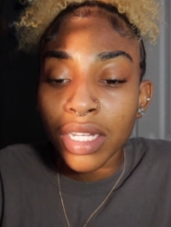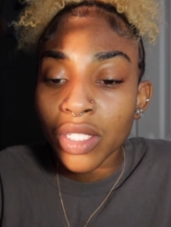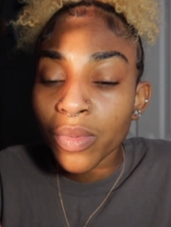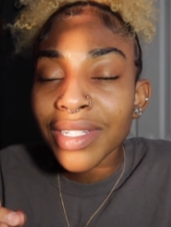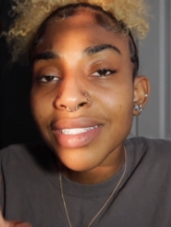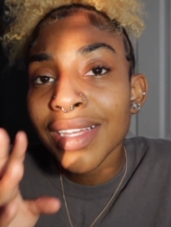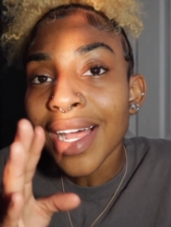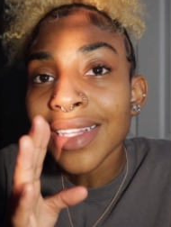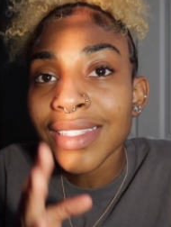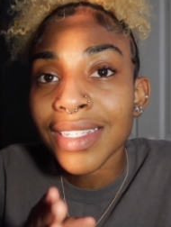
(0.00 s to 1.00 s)
Because once
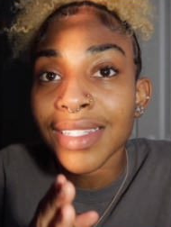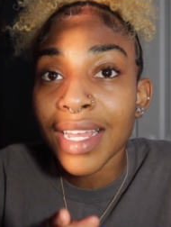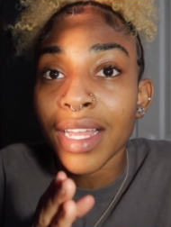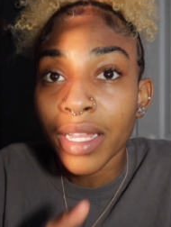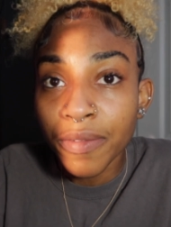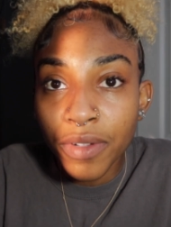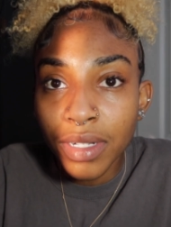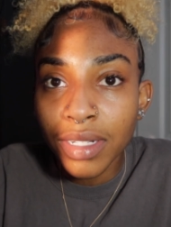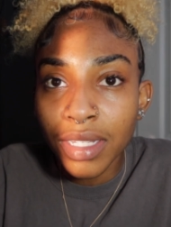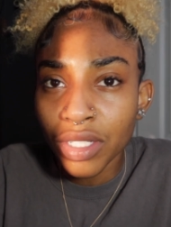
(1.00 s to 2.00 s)
God sees that
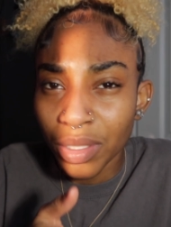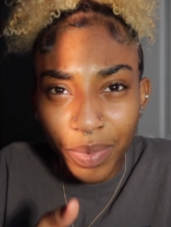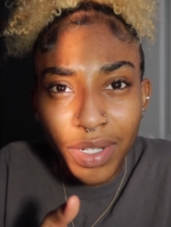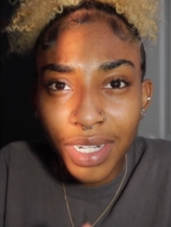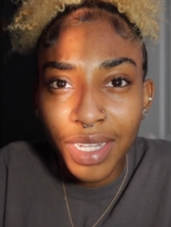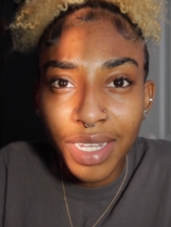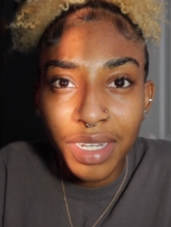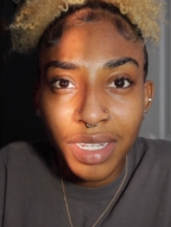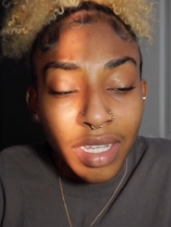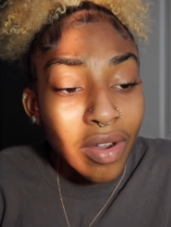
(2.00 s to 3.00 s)
effort that you're putting
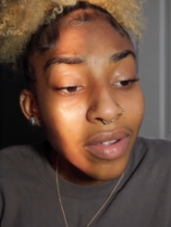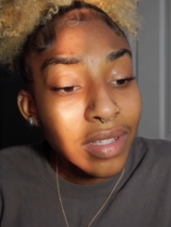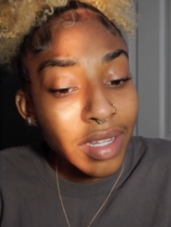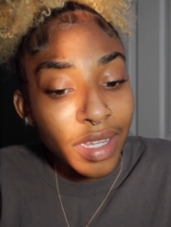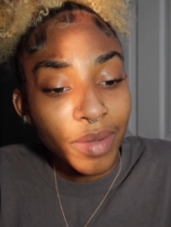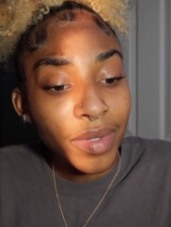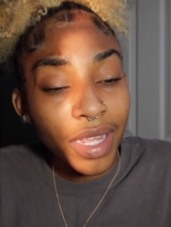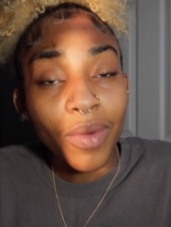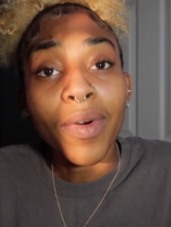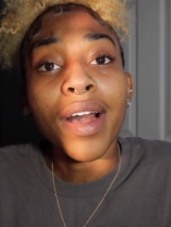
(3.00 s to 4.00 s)
in, He gonna look and be
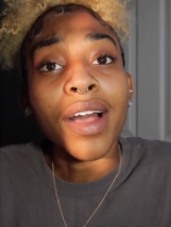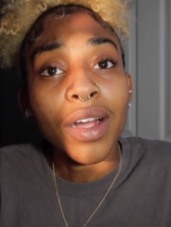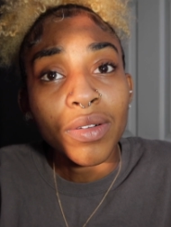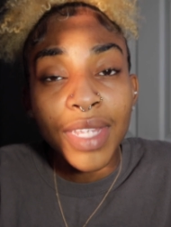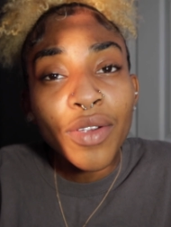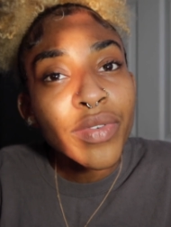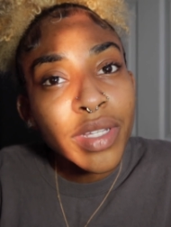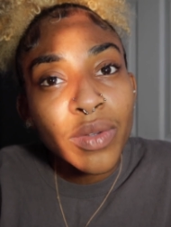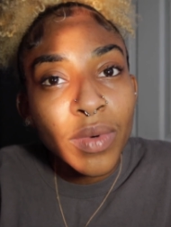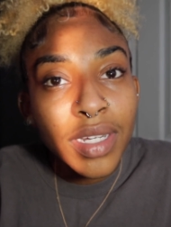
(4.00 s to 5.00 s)
like, wow, they
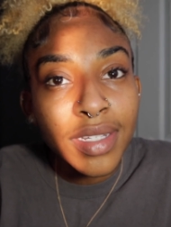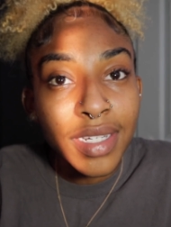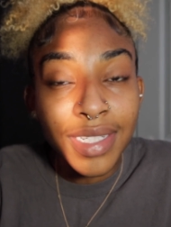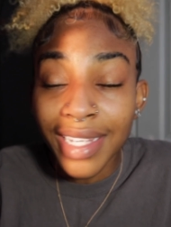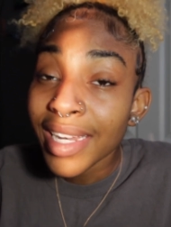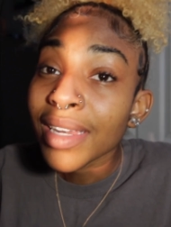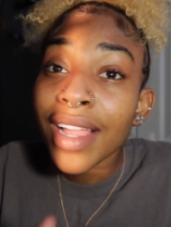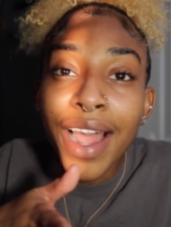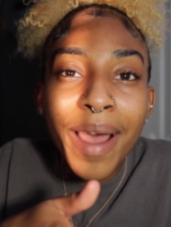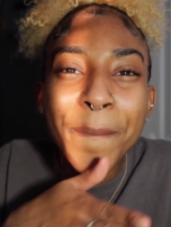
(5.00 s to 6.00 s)
really want this. And
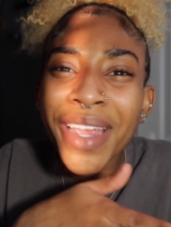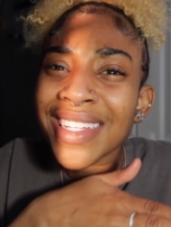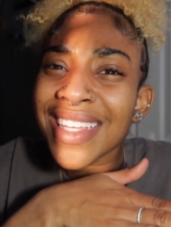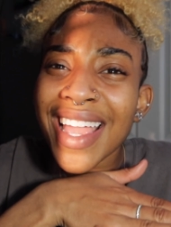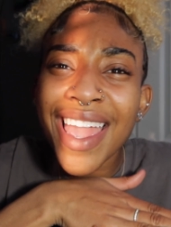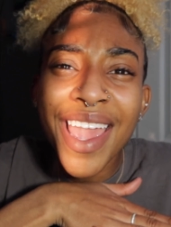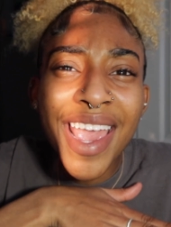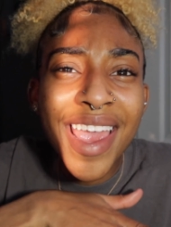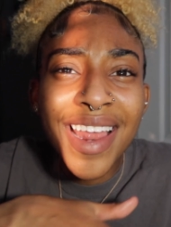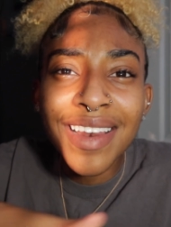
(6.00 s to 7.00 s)
God makes
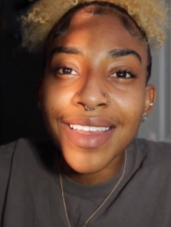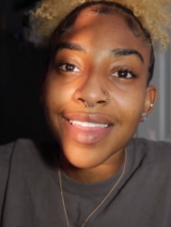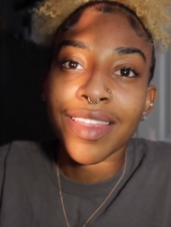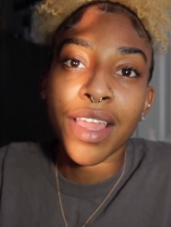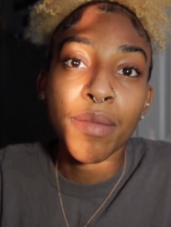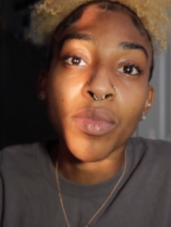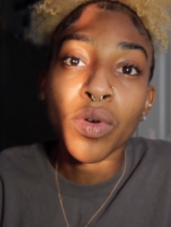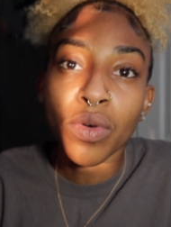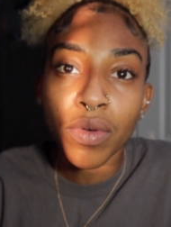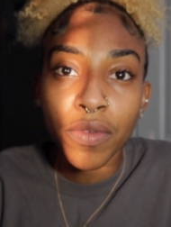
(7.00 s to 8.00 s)
anything
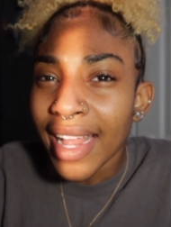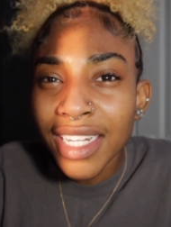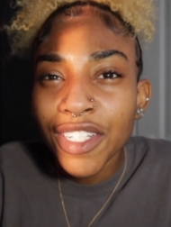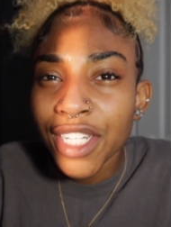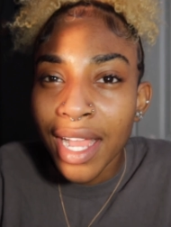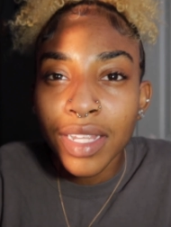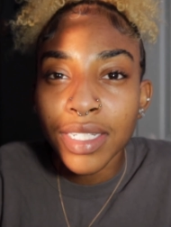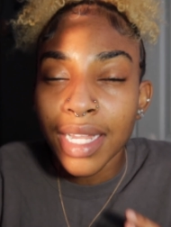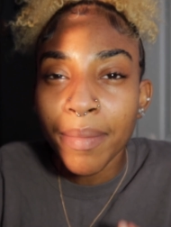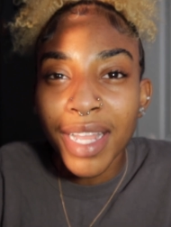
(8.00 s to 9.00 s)
move. Any
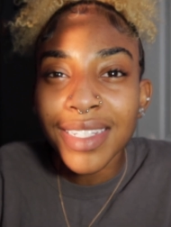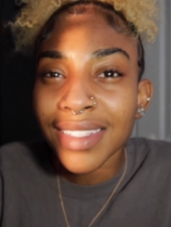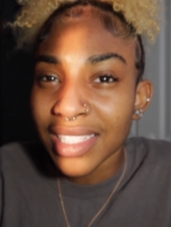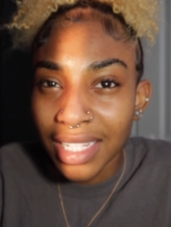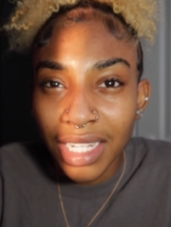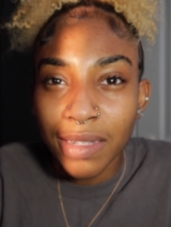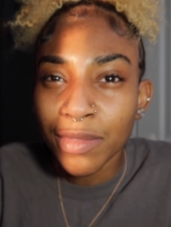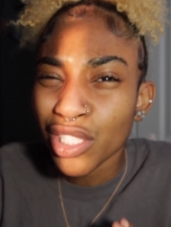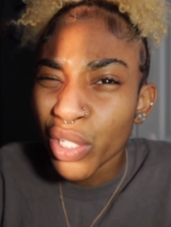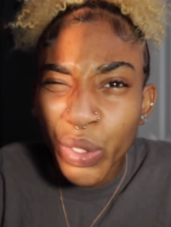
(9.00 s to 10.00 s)
challenge that might
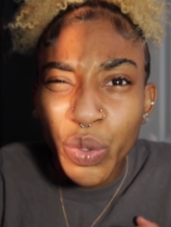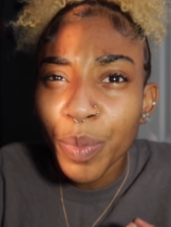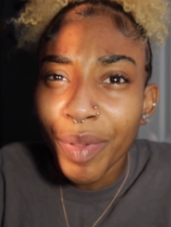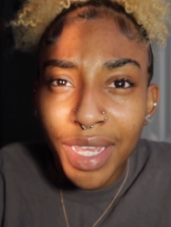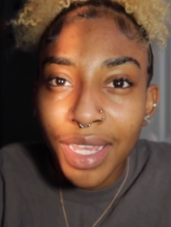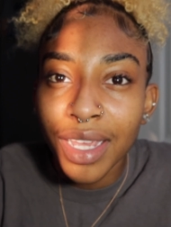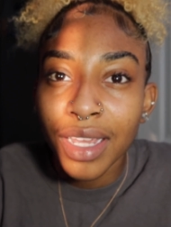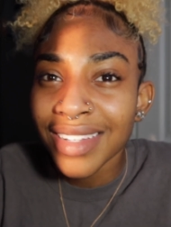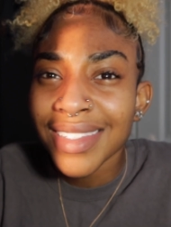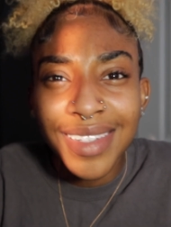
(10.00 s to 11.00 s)
seem too big,
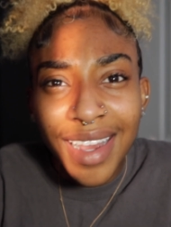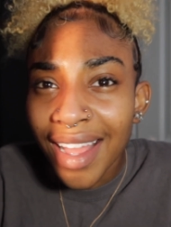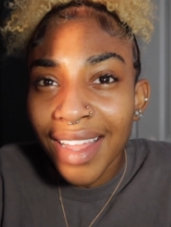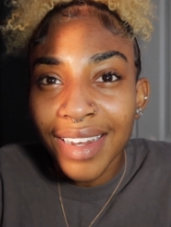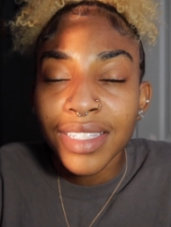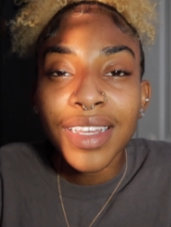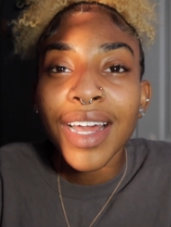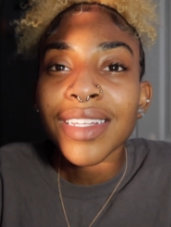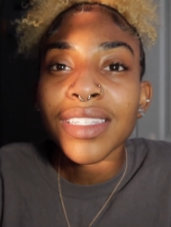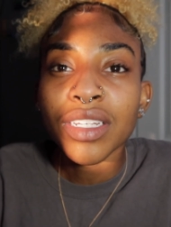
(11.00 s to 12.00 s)
it's not. Because
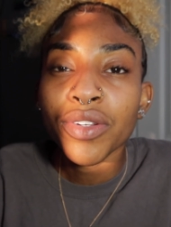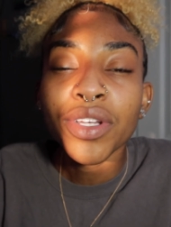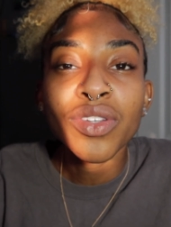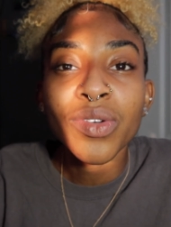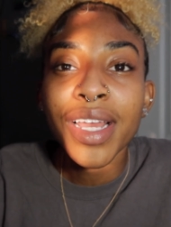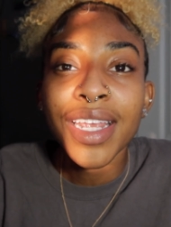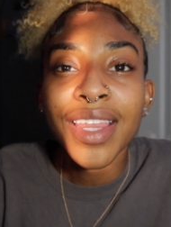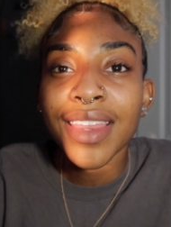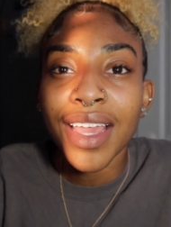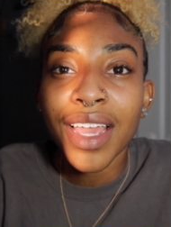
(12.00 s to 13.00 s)
God said you can do
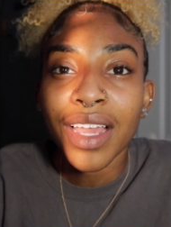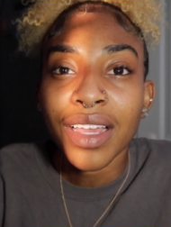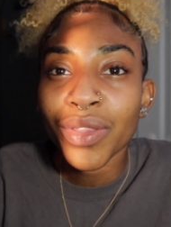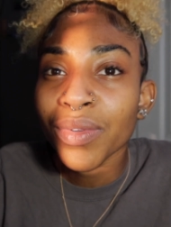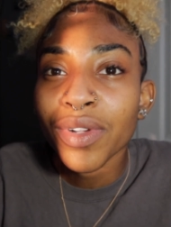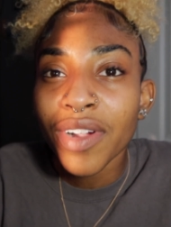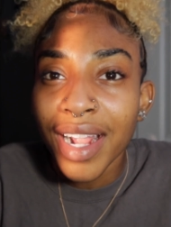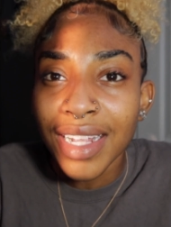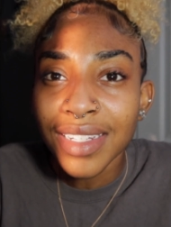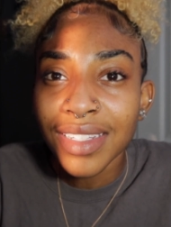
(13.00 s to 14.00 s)
anything through
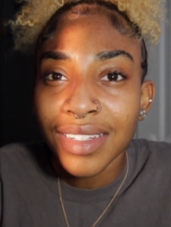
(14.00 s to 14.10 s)
Christ.